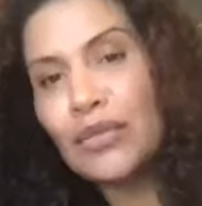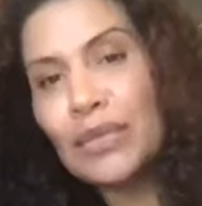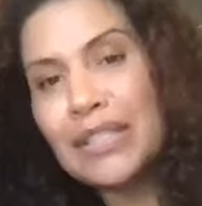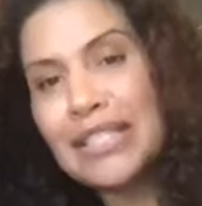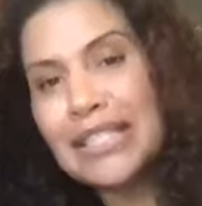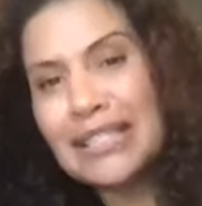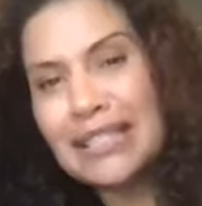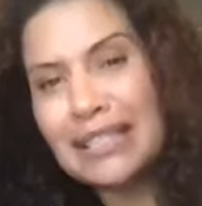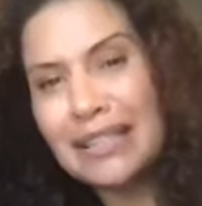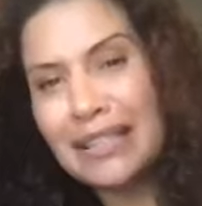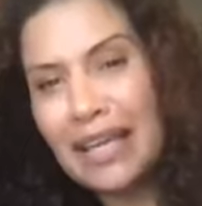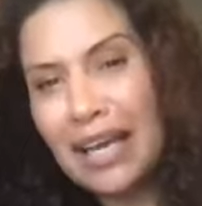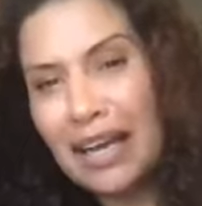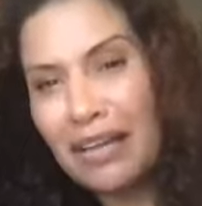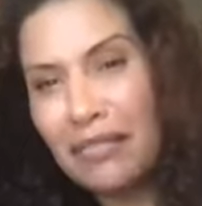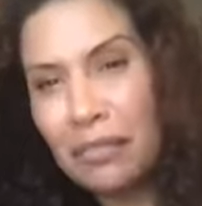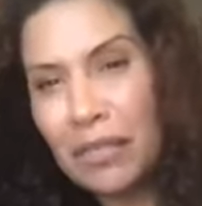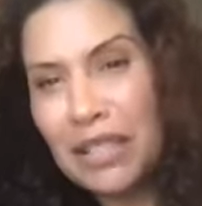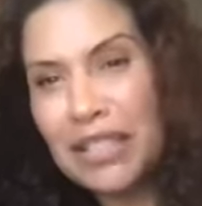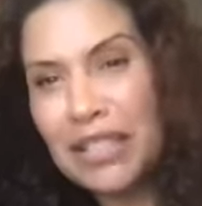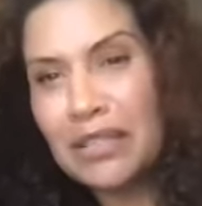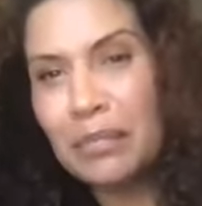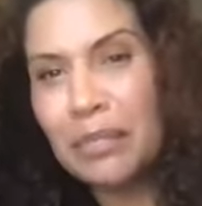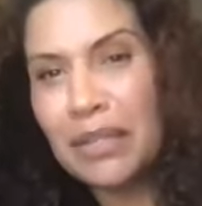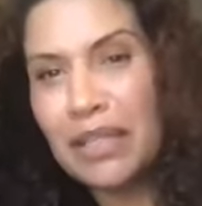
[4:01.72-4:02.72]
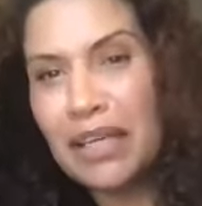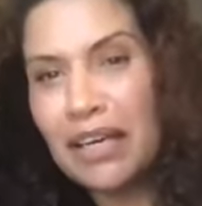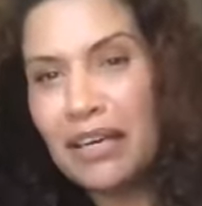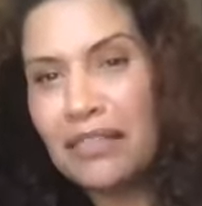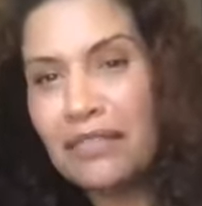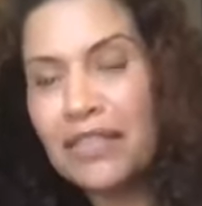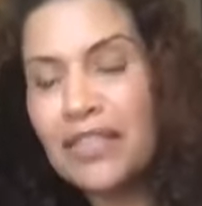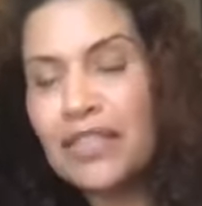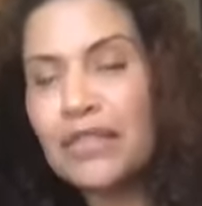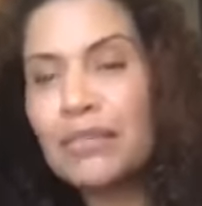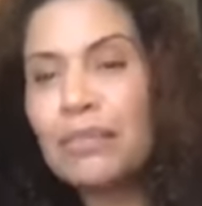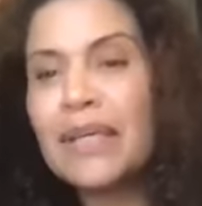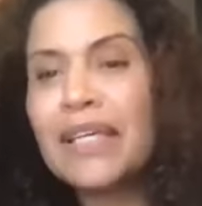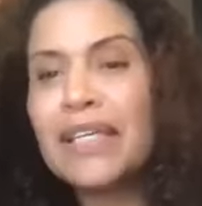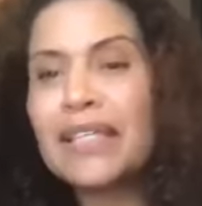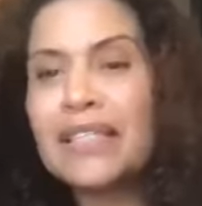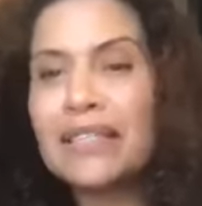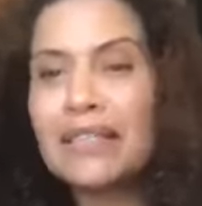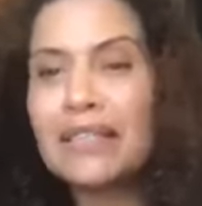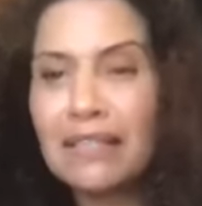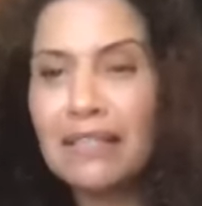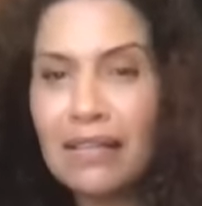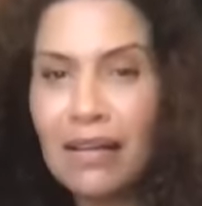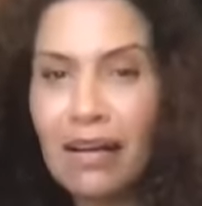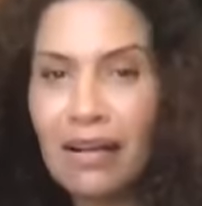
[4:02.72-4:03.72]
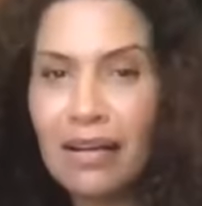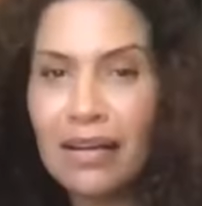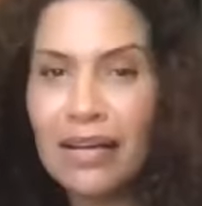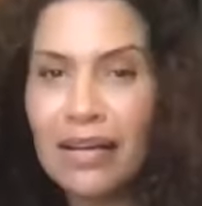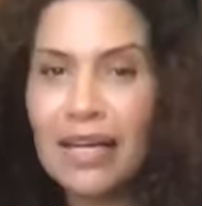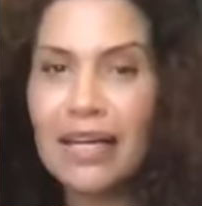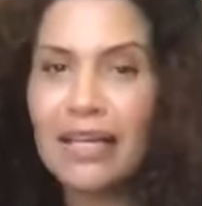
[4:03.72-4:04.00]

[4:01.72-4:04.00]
we still have multiple offers, but it's not